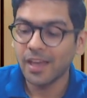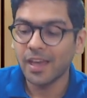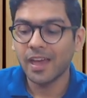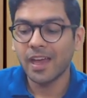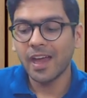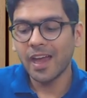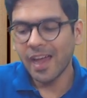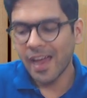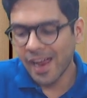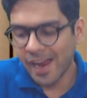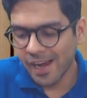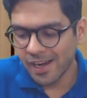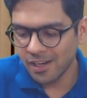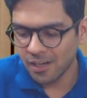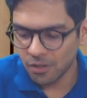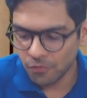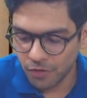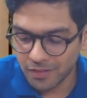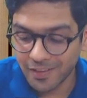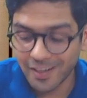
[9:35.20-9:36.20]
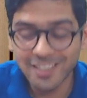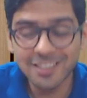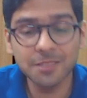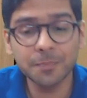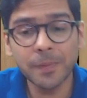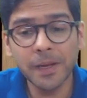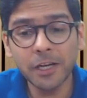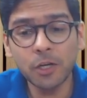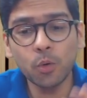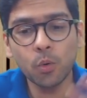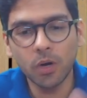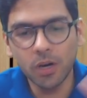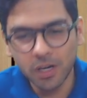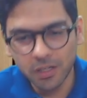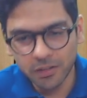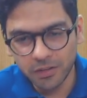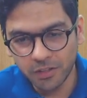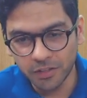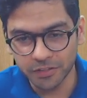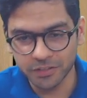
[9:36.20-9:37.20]
and with respect to
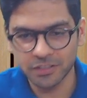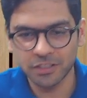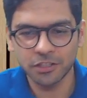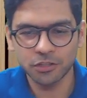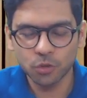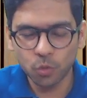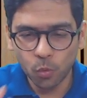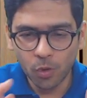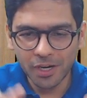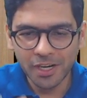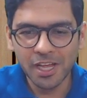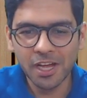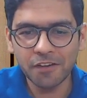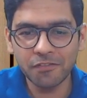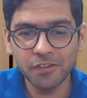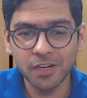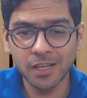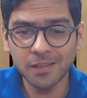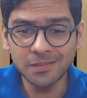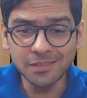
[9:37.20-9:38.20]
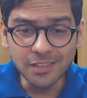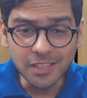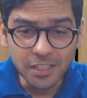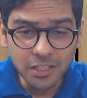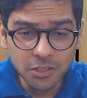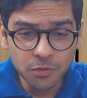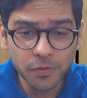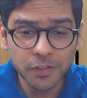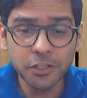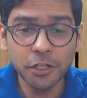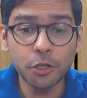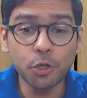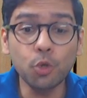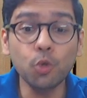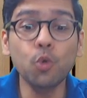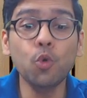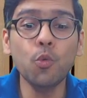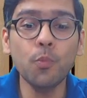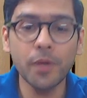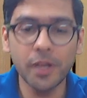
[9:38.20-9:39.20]
others, so what I have done, these were the
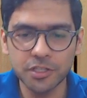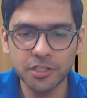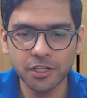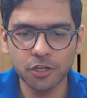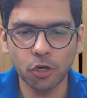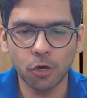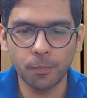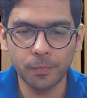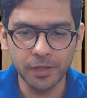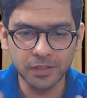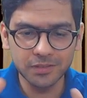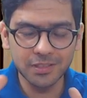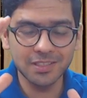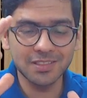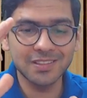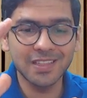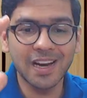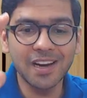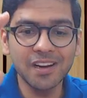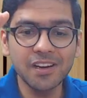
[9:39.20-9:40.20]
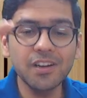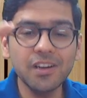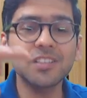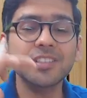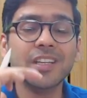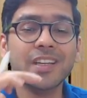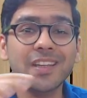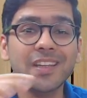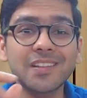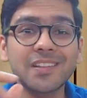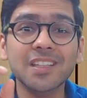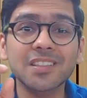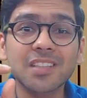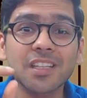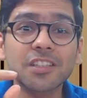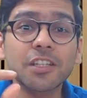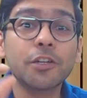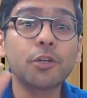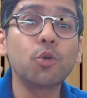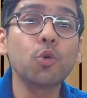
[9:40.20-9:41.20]
two major topics. The standards and ethics are
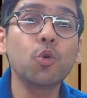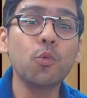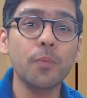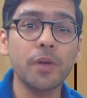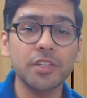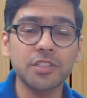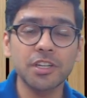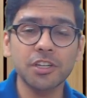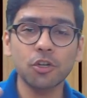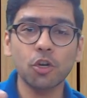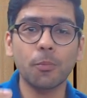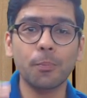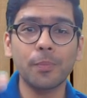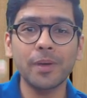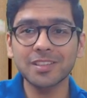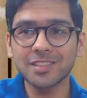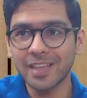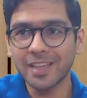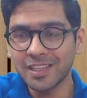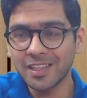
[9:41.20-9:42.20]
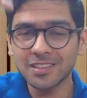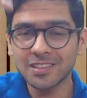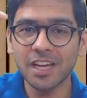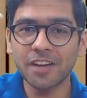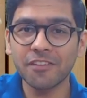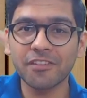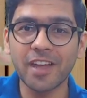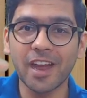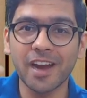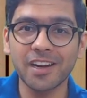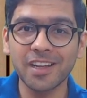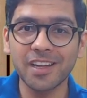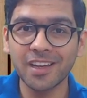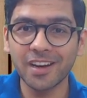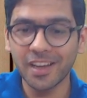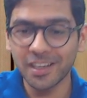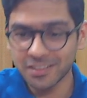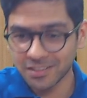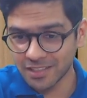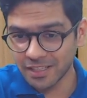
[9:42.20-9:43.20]
the two major topics, hence I have
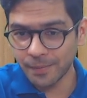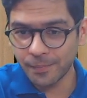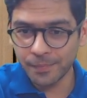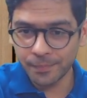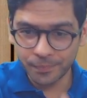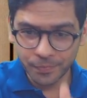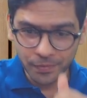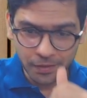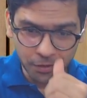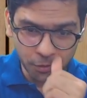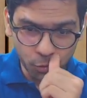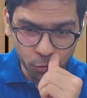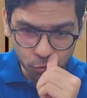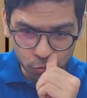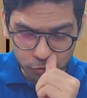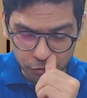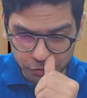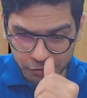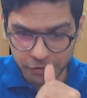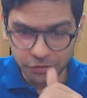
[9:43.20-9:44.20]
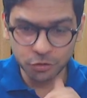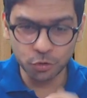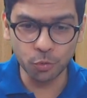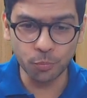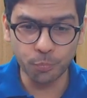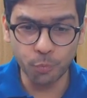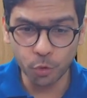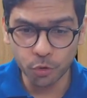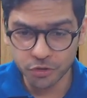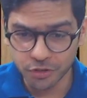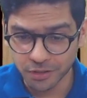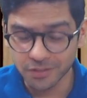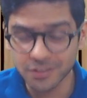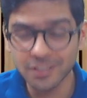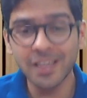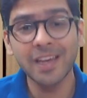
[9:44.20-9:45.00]
categorized them into these two portions,